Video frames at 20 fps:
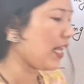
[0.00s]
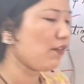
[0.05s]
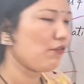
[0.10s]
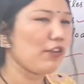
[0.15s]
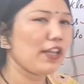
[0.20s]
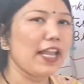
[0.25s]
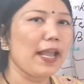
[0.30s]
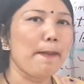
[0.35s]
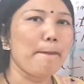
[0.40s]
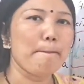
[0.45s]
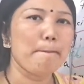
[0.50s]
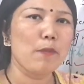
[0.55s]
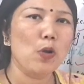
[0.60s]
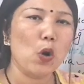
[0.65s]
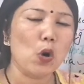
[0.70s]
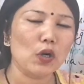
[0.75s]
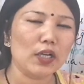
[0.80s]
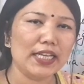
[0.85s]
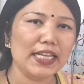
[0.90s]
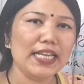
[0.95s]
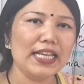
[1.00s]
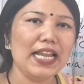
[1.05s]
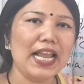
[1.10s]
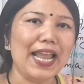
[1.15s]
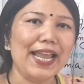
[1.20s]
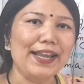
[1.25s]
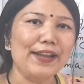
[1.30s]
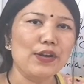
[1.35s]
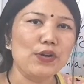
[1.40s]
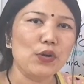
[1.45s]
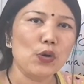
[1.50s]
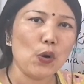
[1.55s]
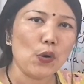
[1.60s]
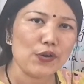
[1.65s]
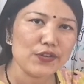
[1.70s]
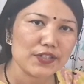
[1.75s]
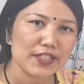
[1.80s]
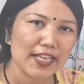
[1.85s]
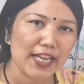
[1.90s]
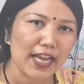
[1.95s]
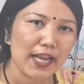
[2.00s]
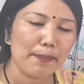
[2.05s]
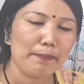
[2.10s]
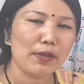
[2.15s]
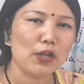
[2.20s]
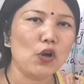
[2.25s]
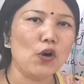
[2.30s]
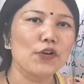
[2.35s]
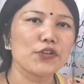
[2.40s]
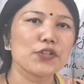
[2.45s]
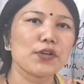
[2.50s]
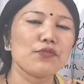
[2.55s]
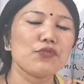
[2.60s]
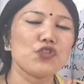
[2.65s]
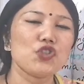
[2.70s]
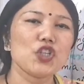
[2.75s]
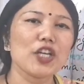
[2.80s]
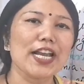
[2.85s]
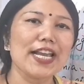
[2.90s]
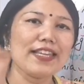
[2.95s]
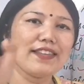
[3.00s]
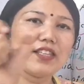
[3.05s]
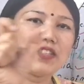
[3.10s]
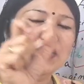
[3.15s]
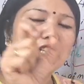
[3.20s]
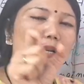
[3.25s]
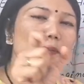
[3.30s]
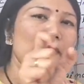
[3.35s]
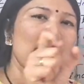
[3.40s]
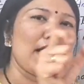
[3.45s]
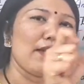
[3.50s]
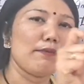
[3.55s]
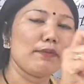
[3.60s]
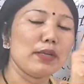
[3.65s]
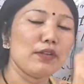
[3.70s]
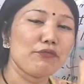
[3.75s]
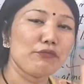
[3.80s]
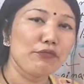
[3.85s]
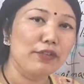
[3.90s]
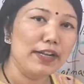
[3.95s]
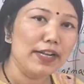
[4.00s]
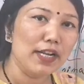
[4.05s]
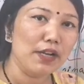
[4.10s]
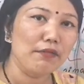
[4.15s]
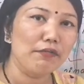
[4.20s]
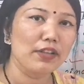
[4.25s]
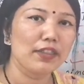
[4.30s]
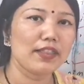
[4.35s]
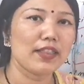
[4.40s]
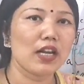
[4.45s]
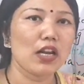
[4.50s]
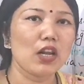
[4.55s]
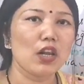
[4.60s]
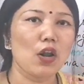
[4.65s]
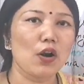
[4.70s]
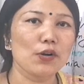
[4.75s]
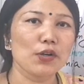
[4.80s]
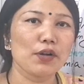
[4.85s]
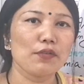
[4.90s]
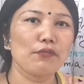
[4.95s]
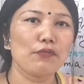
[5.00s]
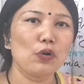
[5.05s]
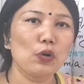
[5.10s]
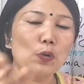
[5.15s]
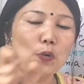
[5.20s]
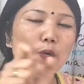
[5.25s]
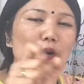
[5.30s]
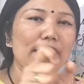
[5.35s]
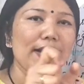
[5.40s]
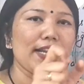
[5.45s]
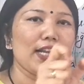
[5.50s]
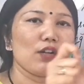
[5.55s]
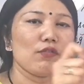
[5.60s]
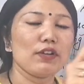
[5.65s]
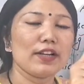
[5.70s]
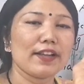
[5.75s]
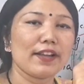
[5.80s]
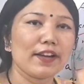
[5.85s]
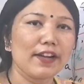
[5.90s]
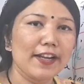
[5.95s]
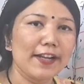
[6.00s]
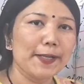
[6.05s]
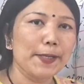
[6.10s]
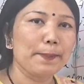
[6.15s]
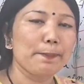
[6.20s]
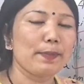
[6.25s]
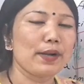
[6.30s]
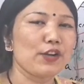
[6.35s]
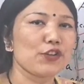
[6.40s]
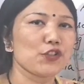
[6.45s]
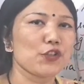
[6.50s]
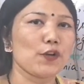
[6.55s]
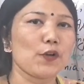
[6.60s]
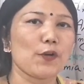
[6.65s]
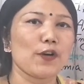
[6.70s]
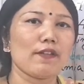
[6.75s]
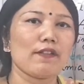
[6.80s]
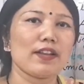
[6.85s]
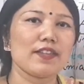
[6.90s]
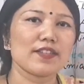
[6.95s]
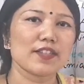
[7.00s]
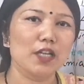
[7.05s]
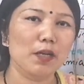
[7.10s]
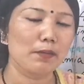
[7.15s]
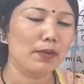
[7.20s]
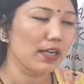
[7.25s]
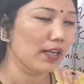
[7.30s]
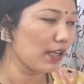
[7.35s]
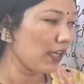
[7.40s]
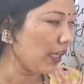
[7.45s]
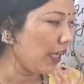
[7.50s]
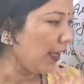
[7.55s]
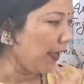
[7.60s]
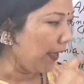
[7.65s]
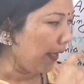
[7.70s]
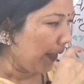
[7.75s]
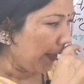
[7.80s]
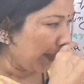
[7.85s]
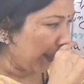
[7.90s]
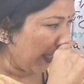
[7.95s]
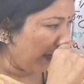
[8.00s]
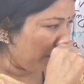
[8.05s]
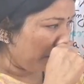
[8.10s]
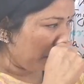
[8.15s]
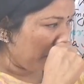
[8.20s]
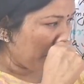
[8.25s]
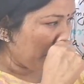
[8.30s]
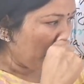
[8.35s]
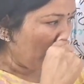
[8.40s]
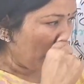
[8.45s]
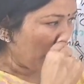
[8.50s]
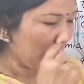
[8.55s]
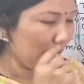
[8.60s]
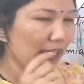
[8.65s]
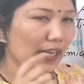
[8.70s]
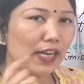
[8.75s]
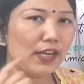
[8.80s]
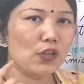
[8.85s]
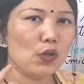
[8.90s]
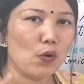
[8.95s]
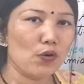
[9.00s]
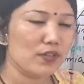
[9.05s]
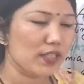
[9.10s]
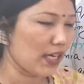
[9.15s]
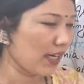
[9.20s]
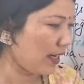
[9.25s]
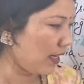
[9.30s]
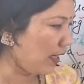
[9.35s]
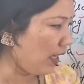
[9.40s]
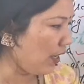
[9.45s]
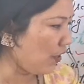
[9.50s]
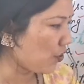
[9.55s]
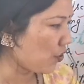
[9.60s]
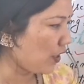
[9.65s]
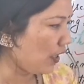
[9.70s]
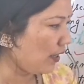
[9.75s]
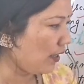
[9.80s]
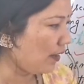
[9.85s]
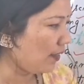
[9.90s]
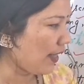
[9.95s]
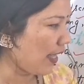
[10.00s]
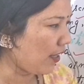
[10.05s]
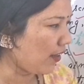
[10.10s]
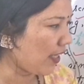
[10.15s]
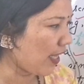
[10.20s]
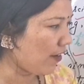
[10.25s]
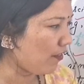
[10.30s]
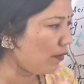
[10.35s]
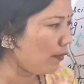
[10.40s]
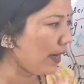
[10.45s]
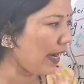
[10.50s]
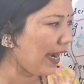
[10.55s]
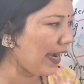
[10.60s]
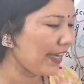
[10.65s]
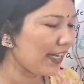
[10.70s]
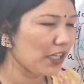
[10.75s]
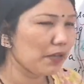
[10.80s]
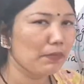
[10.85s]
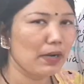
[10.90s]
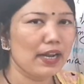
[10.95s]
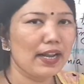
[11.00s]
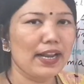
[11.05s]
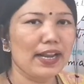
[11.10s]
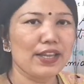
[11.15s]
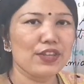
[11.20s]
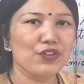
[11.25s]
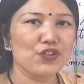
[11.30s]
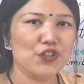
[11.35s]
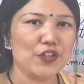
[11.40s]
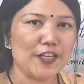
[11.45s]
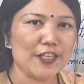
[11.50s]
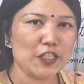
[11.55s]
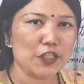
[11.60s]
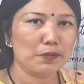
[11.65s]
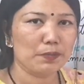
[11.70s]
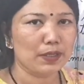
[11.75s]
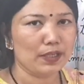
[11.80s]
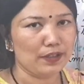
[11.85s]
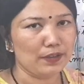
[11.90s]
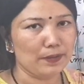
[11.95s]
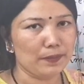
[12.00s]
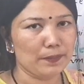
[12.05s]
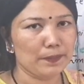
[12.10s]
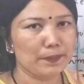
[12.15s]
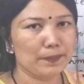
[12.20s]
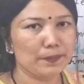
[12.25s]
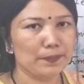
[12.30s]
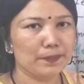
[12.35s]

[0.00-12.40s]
then we have bloating and nausea because of GI system have been filled with a lot of fluid and it will create a pressure on our stomach. There will be bloating and nausea condition, then there will be edema and chest pain.